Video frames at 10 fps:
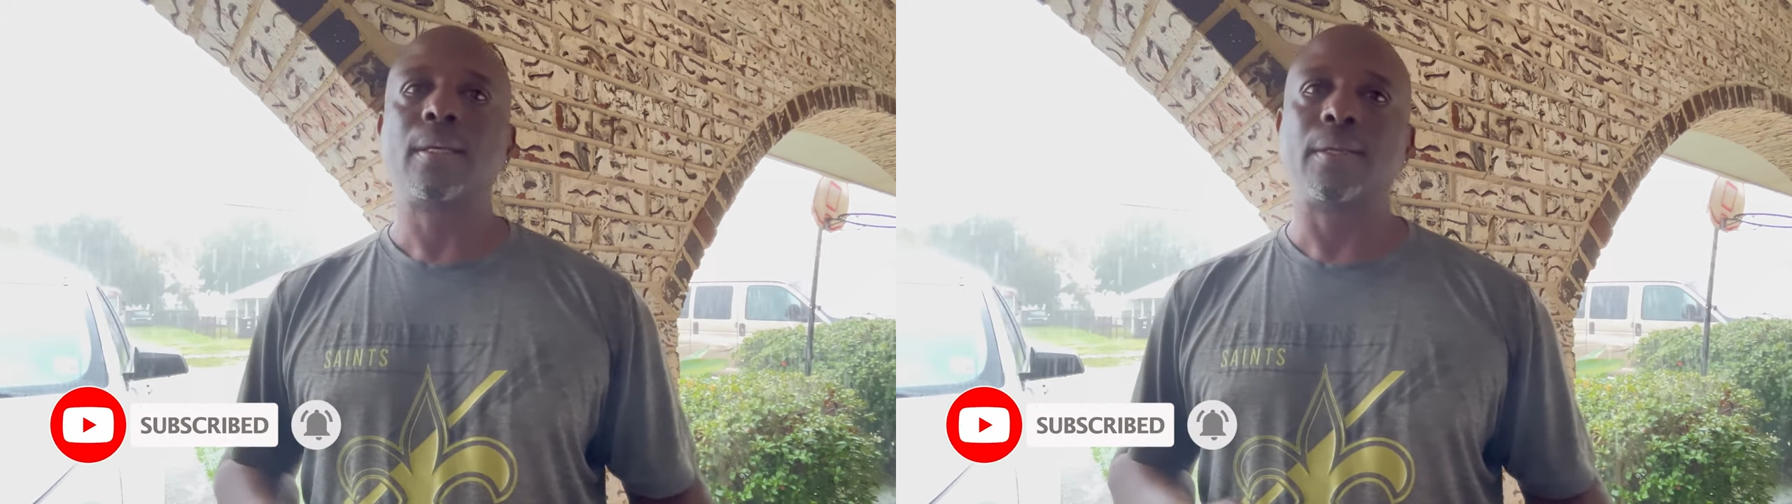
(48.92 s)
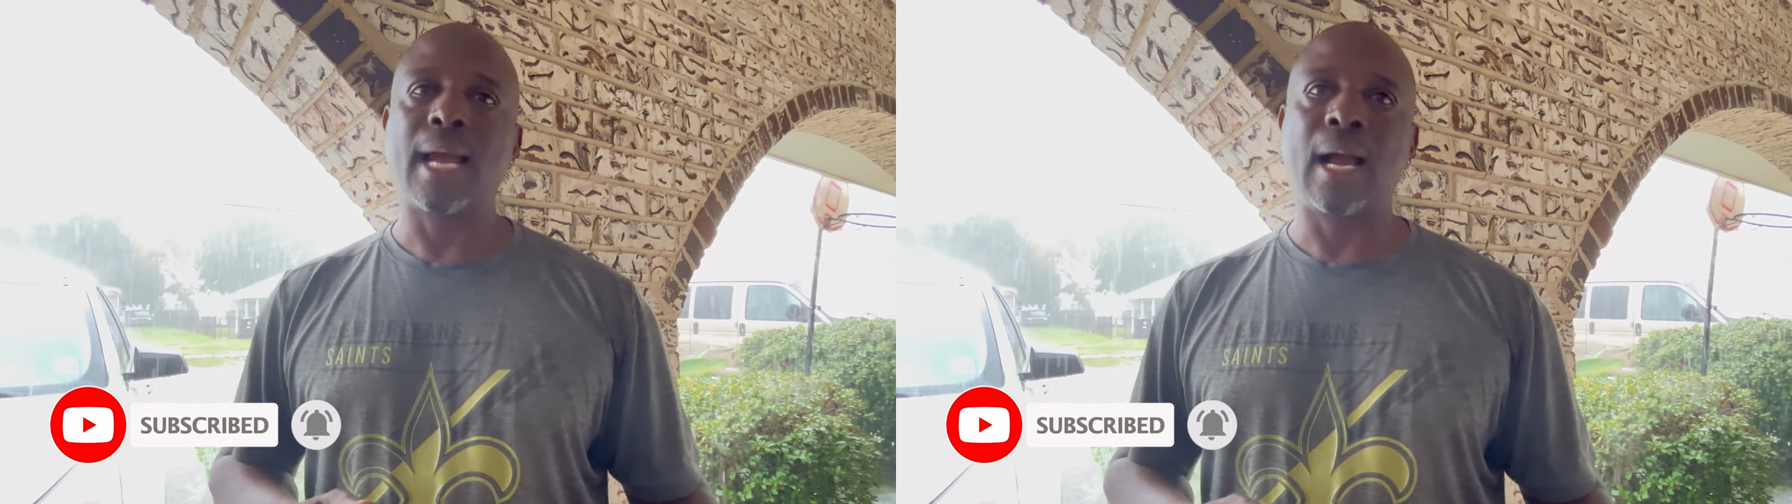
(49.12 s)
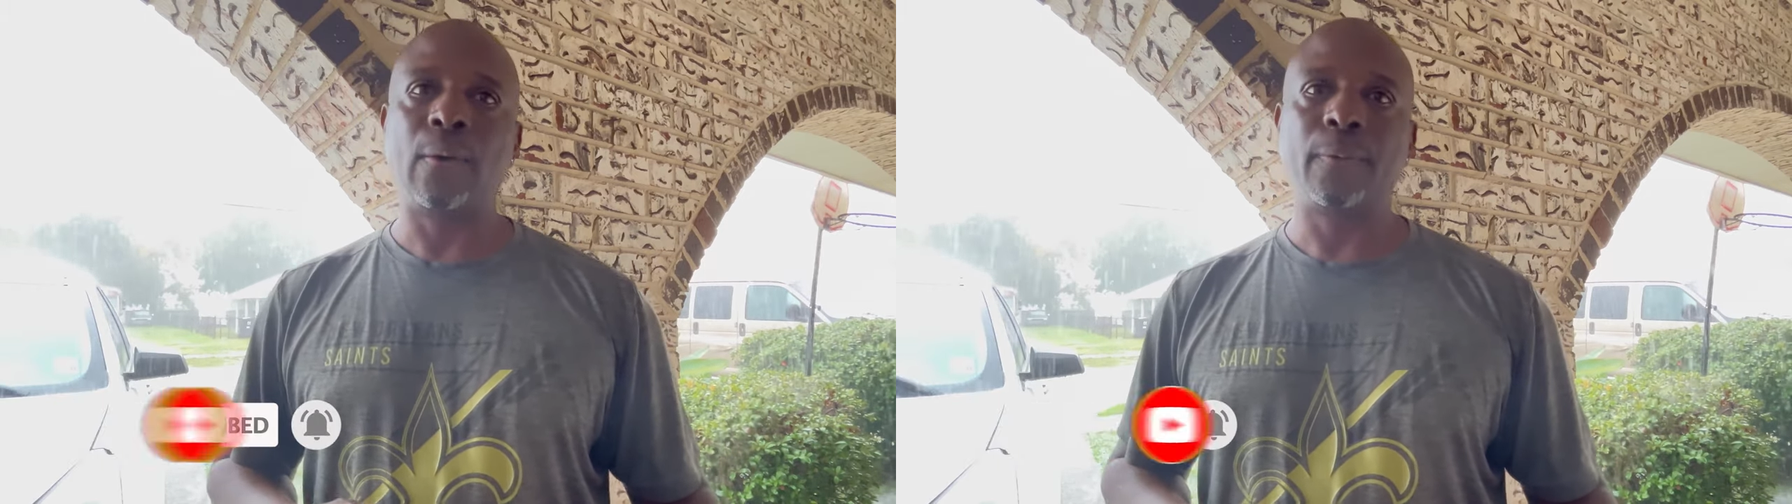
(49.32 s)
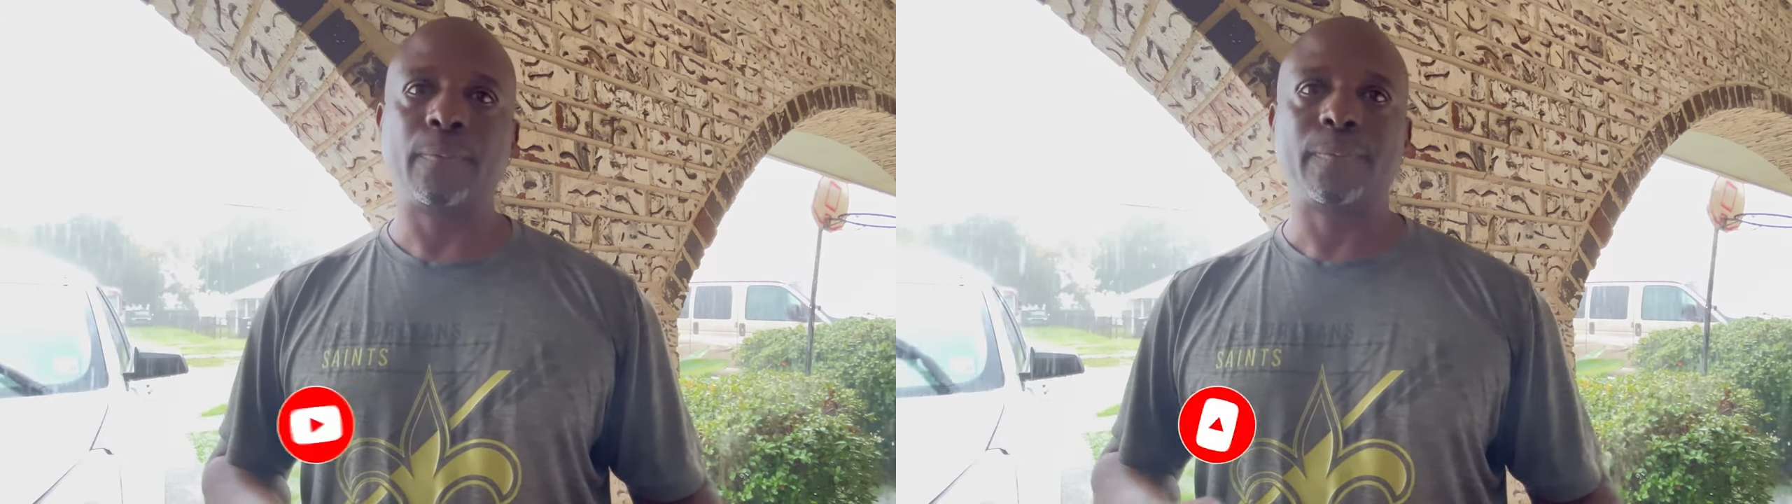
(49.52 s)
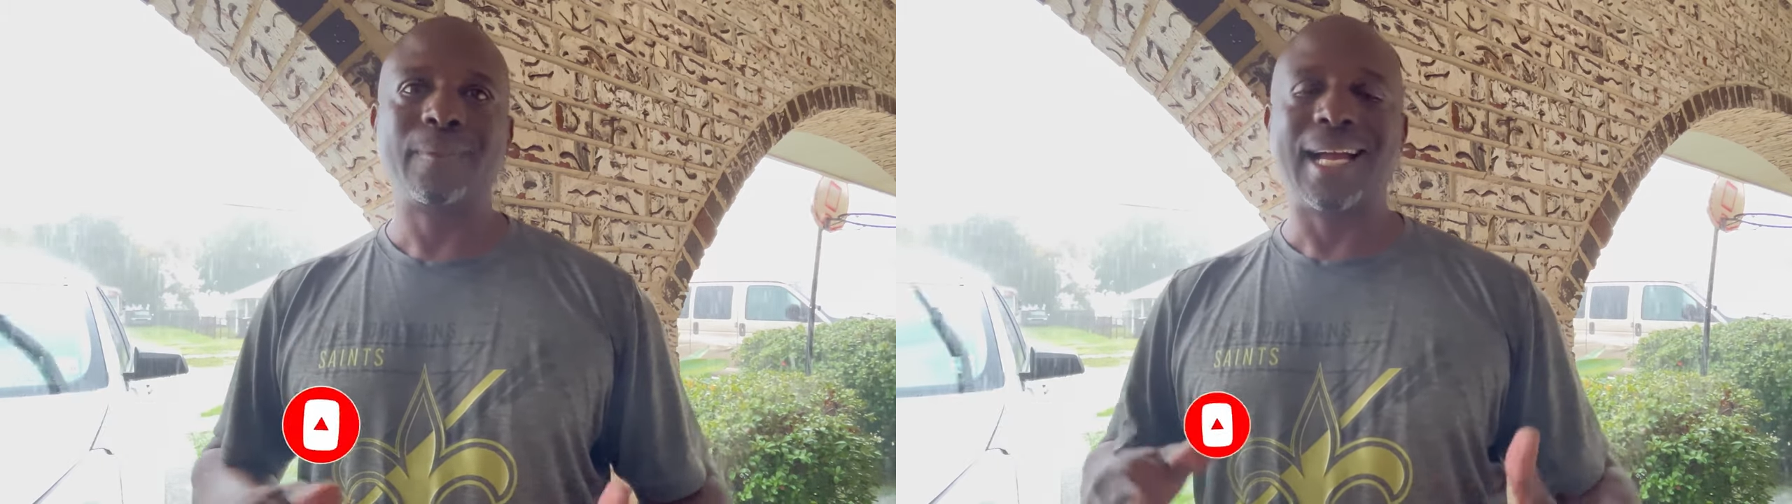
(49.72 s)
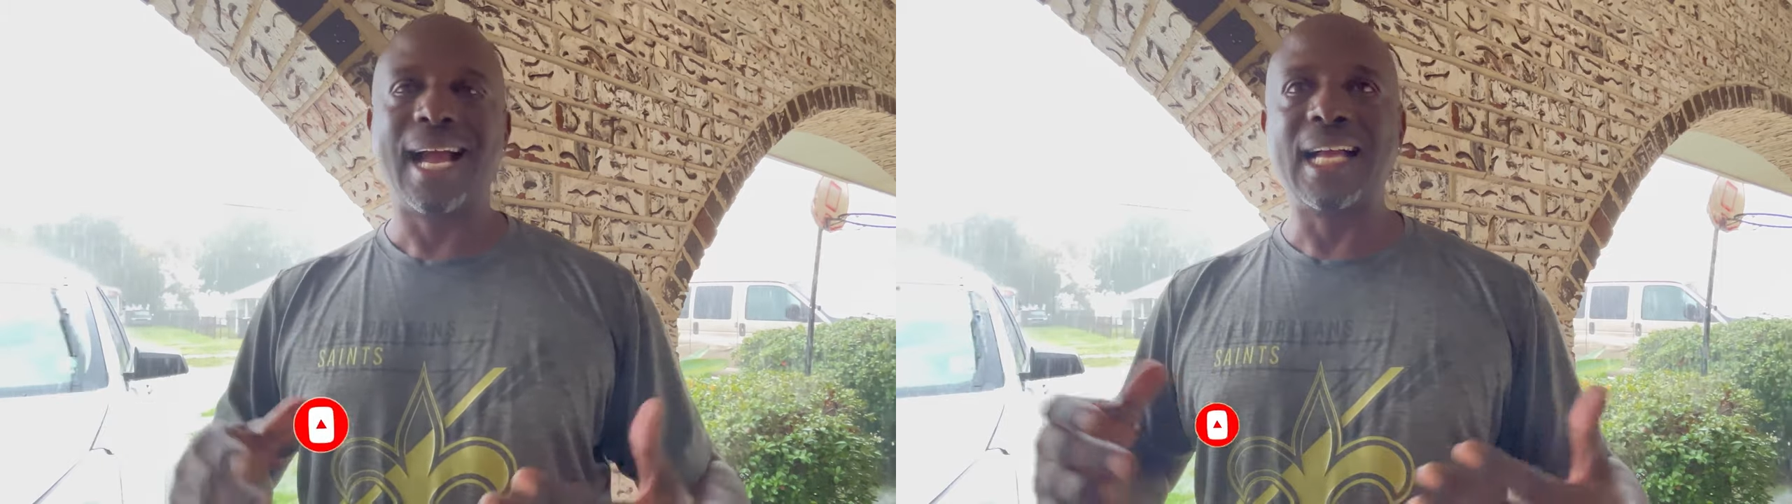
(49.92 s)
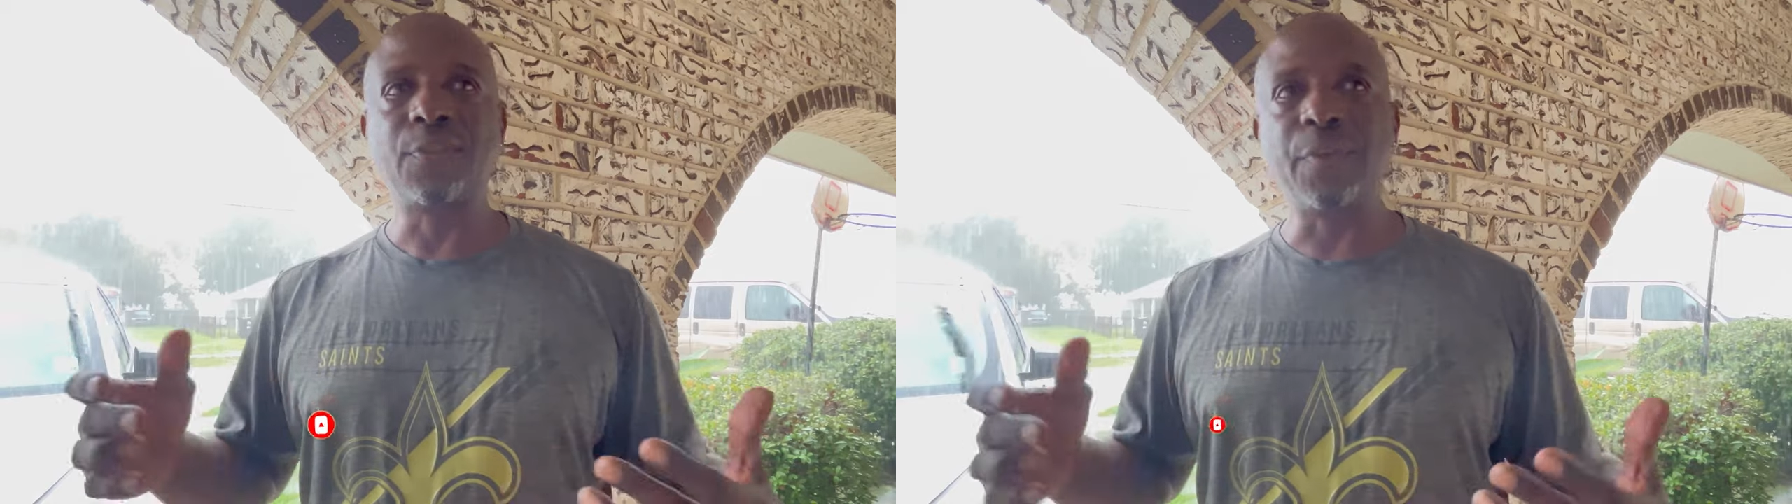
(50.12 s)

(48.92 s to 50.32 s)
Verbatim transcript: Now, I just